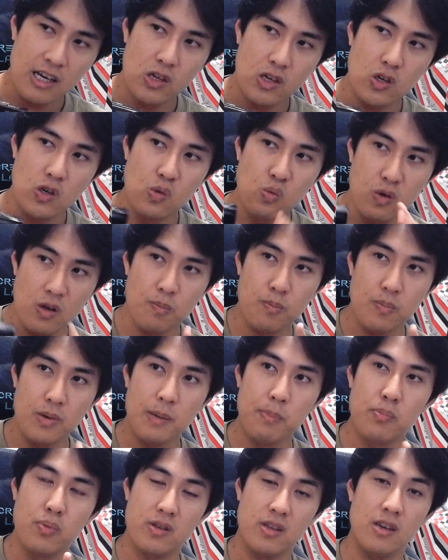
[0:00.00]
you would be
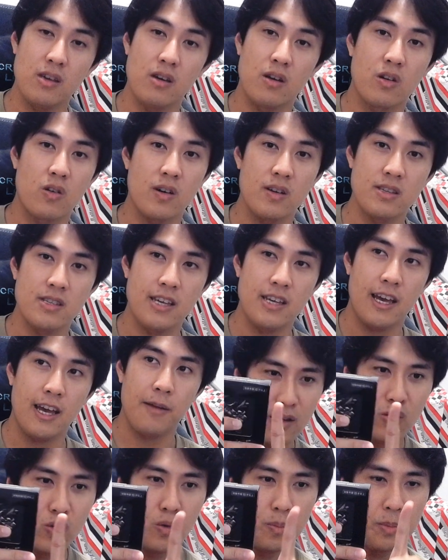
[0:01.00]
putting your
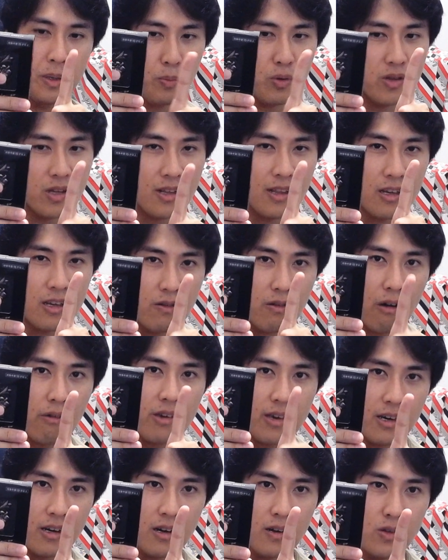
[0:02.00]
crosshair, you would be putting it around
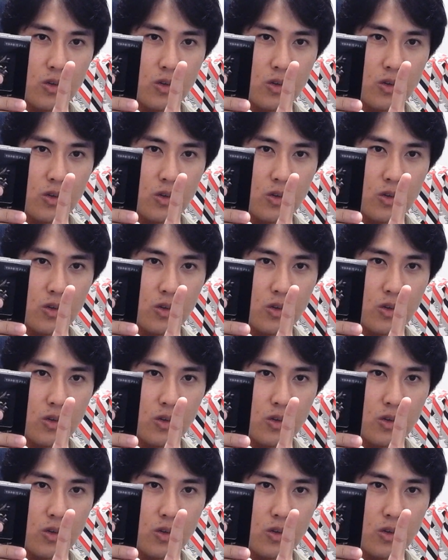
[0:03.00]
here.